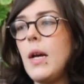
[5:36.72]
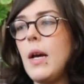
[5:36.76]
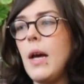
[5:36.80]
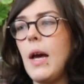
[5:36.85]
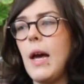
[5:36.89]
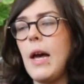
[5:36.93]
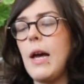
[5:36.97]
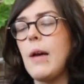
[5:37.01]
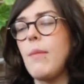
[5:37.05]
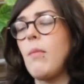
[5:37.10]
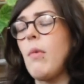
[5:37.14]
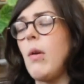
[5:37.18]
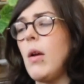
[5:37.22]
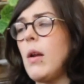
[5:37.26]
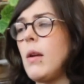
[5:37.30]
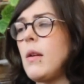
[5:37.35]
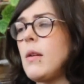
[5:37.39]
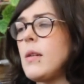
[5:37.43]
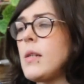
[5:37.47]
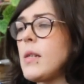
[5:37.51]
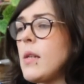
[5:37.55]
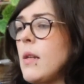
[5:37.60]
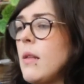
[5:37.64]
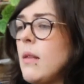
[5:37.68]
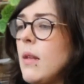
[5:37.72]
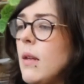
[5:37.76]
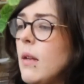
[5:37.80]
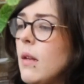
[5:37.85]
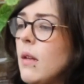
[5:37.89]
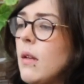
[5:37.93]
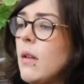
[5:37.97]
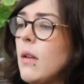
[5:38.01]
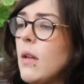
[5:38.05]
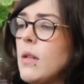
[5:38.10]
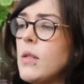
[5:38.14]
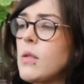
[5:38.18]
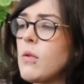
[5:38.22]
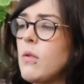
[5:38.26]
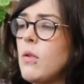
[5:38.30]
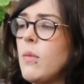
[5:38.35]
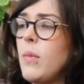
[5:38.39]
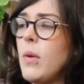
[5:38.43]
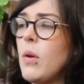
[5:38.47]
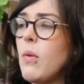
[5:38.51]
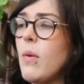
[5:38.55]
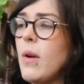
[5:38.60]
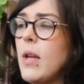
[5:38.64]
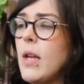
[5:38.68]
um, and I think it's going to
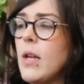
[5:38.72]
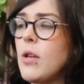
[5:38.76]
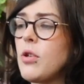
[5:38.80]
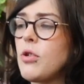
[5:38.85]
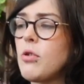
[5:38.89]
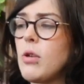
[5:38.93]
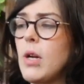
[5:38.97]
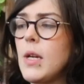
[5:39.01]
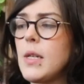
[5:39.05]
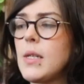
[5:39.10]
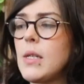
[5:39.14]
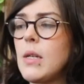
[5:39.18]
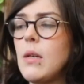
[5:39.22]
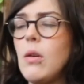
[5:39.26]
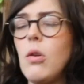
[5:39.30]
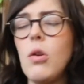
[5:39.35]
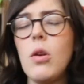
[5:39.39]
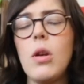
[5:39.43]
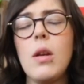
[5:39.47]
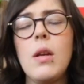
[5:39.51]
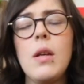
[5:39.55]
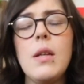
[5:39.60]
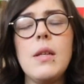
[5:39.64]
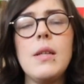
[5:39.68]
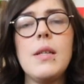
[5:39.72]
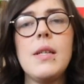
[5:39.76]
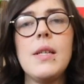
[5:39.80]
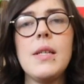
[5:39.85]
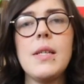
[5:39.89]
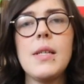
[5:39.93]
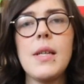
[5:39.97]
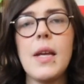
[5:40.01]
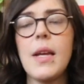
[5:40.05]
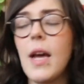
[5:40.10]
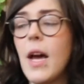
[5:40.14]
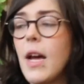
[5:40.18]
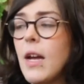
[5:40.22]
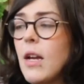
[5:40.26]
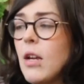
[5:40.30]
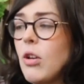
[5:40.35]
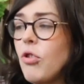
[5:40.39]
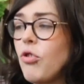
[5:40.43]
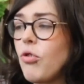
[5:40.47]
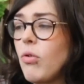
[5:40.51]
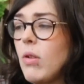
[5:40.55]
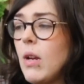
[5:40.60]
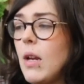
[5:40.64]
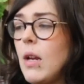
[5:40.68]
be quite interesting looking into
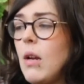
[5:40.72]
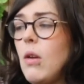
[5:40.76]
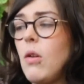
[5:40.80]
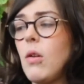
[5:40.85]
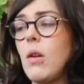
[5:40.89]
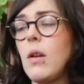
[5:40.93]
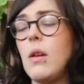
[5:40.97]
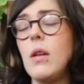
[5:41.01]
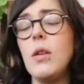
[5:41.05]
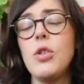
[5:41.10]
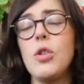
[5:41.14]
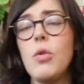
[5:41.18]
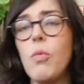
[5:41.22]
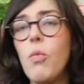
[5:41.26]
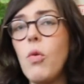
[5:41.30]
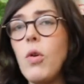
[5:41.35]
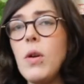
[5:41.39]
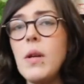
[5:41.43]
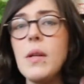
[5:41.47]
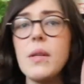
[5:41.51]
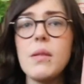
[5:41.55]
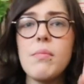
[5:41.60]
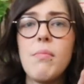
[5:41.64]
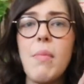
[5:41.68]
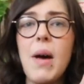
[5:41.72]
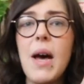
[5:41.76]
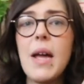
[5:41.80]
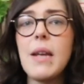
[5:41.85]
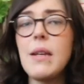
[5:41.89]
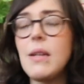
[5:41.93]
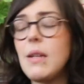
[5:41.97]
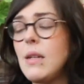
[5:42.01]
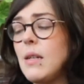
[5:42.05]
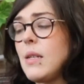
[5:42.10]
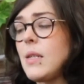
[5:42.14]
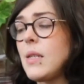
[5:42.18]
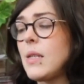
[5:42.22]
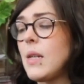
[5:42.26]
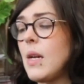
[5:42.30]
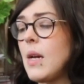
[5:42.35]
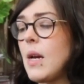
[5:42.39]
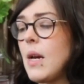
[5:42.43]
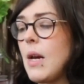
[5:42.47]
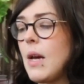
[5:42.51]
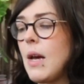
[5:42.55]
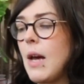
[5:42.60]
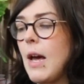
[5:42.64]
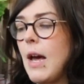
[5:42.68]
psychiatry, looking into what is madness.
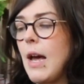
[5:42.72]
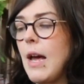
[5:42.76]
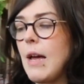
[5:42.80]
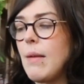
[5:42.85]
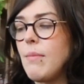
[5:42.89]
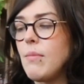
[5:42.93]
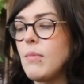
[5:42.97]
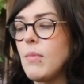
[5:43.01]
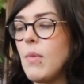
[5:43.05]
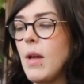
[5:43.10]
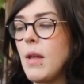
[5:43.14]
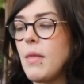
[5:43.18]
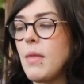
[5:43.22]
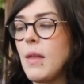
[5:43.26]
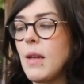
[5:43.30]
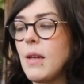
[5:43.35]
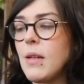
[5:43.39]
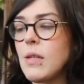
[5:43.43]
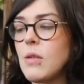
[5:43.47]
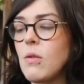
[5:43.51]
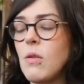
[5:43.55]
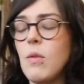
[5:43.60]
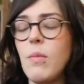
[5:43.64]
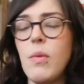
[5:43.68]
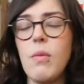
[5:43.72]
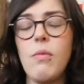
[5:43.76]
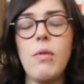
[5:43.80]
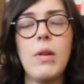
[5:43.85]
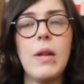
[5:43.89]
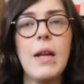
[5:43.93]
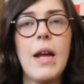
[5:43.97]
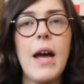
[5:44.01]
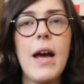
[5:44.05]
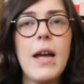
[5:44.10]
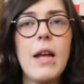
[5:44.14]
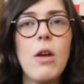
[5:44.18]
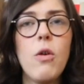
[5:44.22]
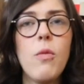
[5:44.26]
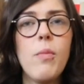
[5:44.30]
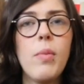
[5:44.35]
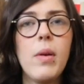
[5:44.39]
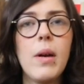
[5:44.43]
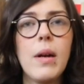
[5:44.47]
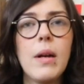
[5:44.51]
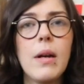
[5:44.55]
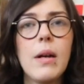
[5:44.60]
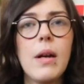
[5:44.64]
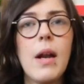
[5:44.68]
Um, I think it's going to be really
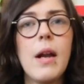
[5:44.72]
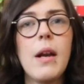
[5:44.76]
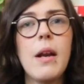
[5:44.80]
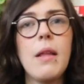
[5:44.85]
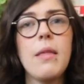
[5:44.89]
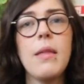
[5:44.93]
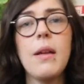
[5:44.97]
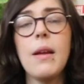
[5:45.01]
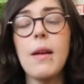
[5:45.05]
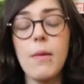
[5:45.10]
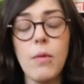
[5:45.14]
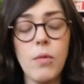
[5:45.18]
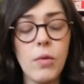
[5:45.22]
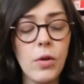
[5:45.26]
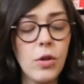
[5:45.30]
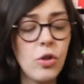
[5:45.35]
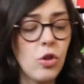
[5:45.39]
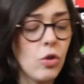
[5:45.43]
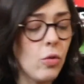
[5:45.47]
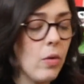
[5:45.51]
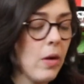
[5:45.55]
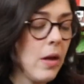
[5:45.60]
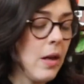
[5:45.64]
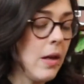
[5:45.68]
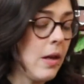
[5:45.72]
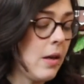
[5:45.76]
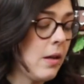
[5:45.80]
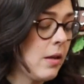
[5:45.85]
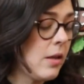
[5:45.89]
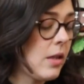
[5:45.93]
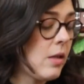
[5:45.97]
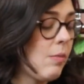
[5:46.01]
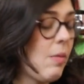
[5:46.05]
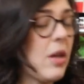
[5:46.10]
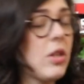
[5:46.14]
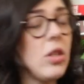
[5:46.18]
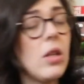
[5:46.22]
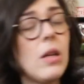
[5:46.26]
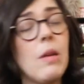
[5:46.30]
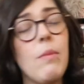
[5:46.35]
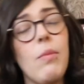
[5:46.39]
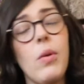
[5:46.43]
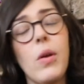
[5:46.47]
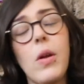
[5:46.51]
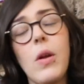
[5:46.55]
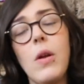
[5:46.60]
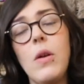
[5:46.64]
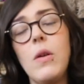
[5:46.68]
eye-opening and I think I'm going to enjoy it, especially
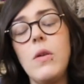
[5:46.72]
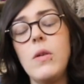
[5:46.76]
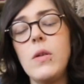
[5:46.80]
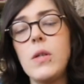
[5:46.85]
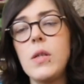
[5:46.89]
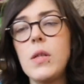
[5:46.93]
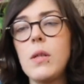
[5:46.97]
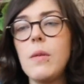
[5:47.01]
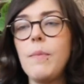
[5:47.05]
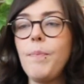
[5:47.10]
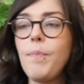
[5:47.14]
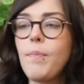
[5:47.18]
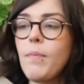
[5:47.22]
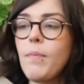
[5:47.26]
because